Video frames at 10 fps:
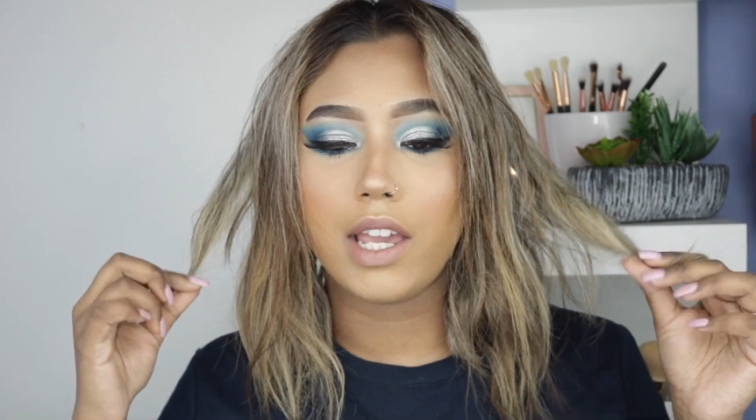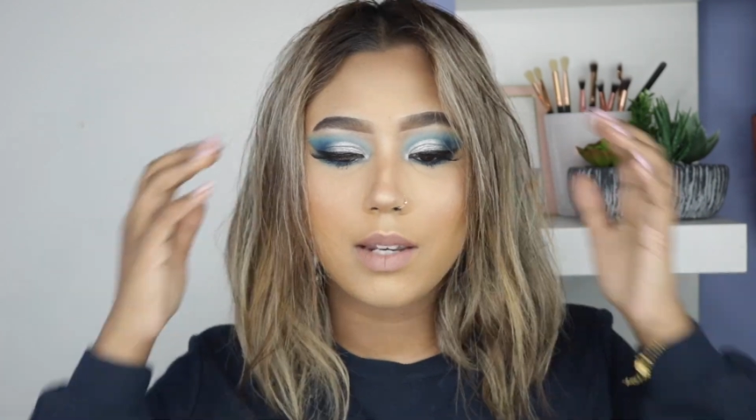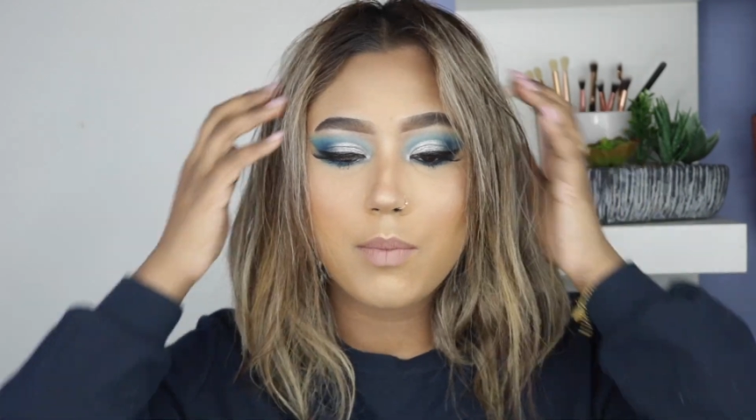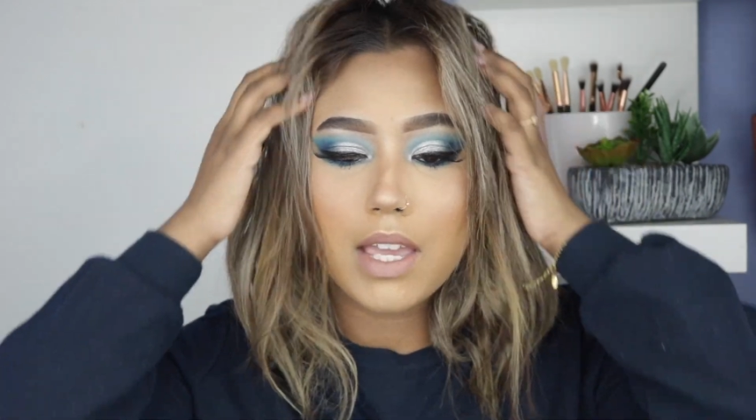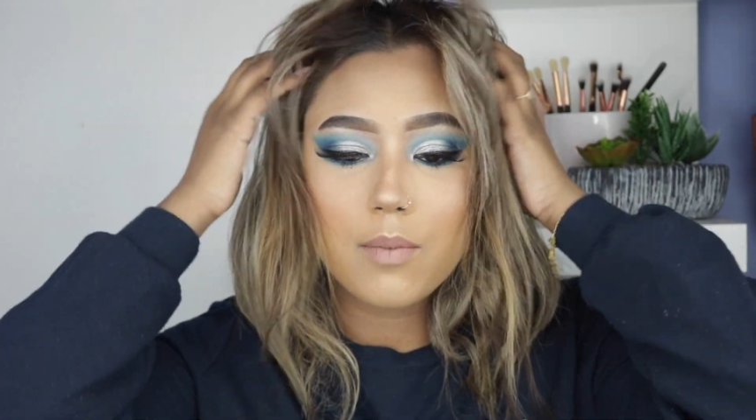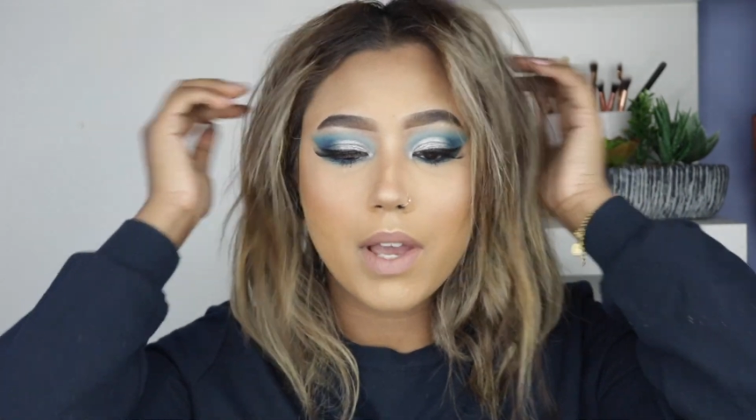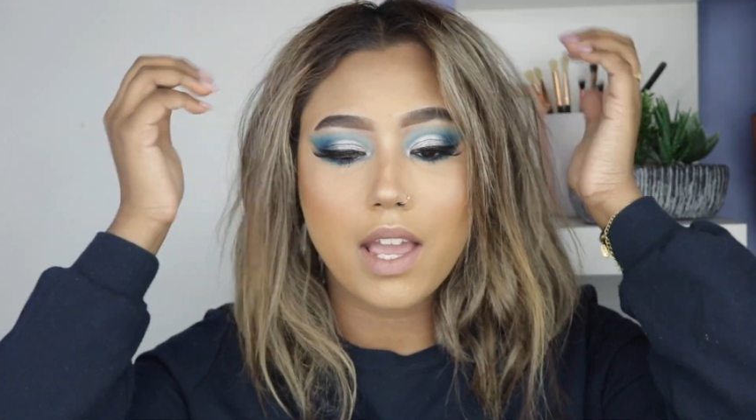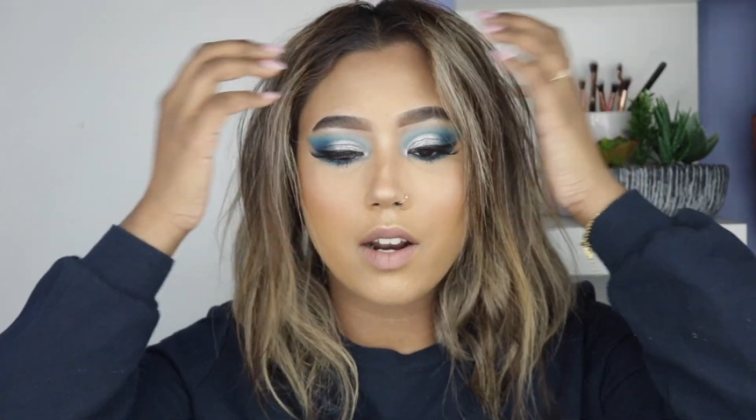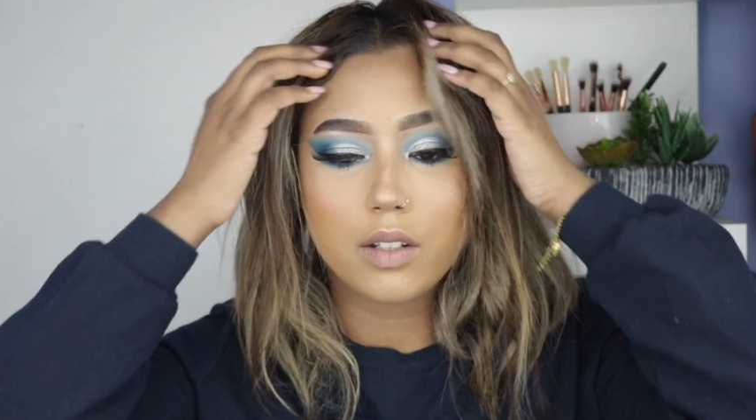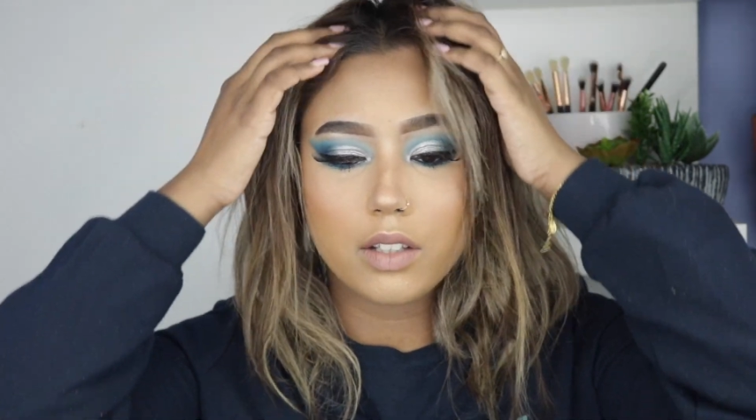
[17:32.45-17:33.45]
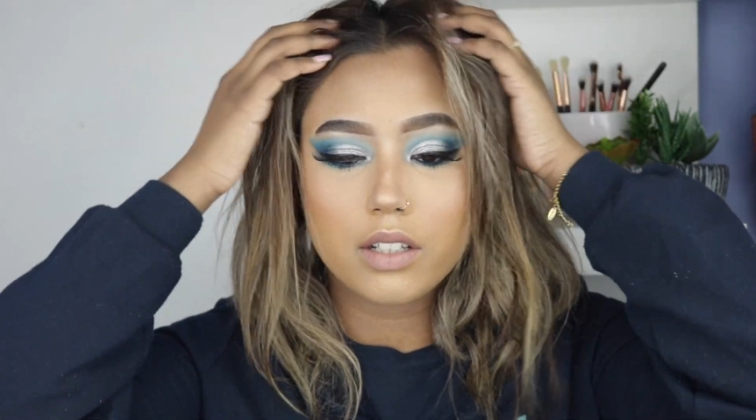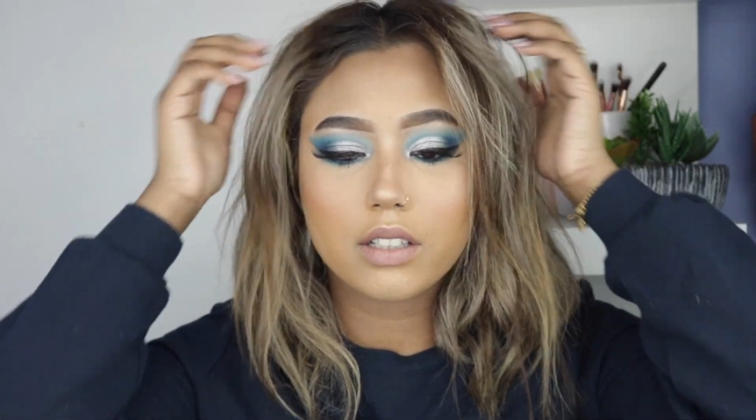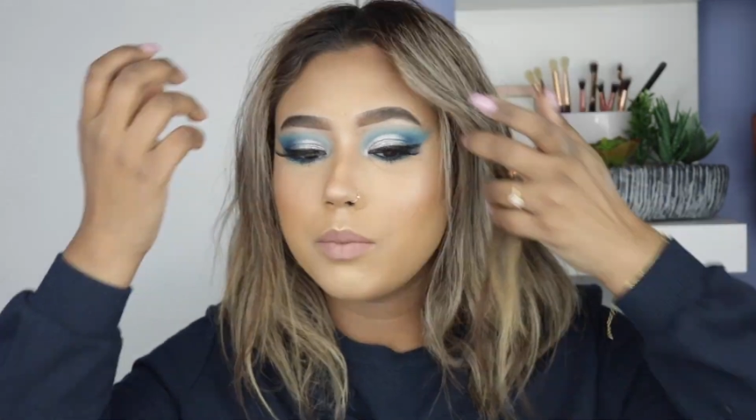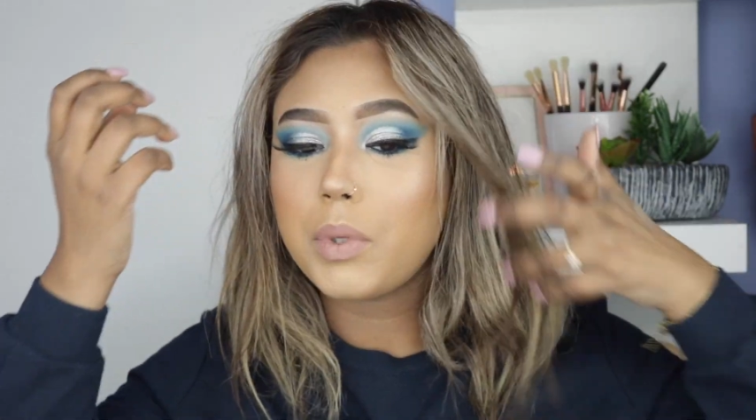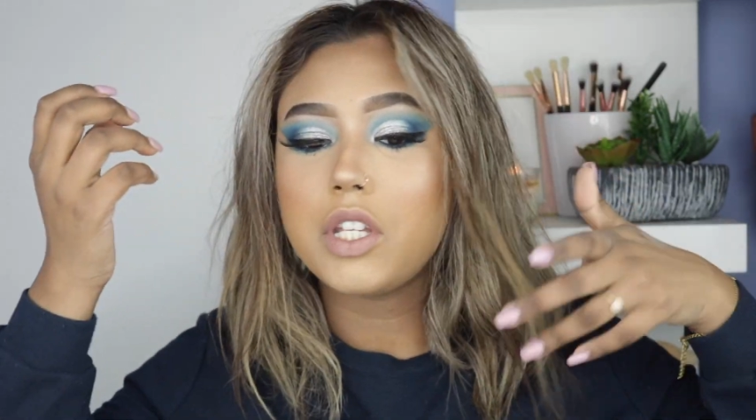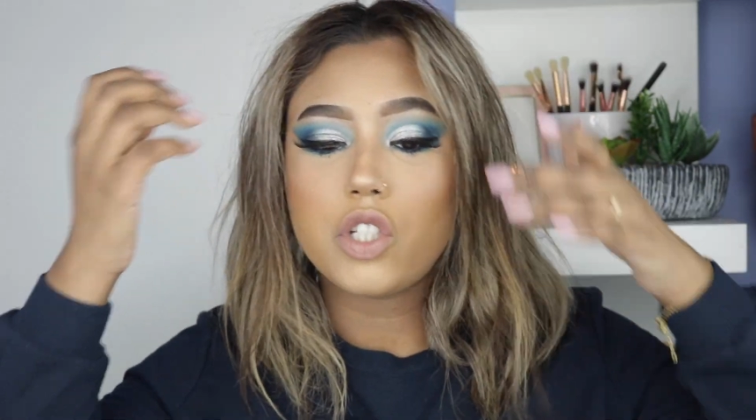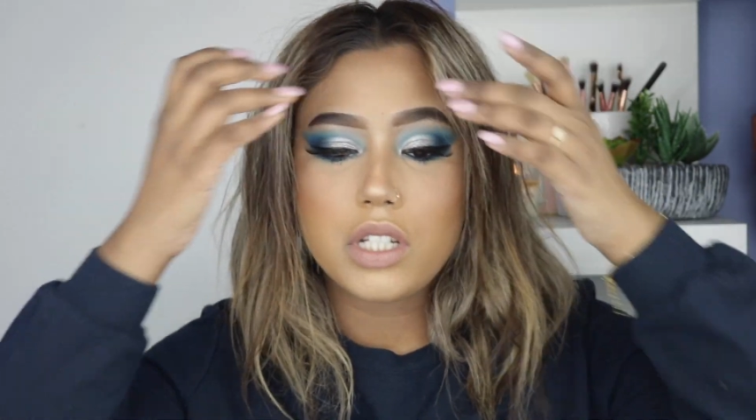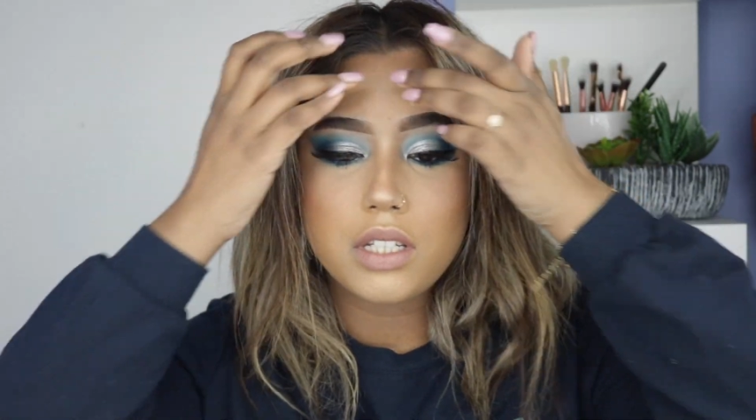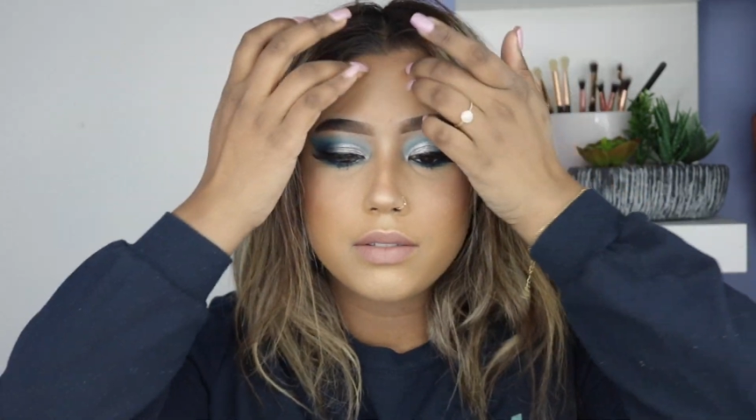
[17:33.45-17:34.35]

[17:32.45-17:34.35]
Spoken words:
and make my hair look beachy,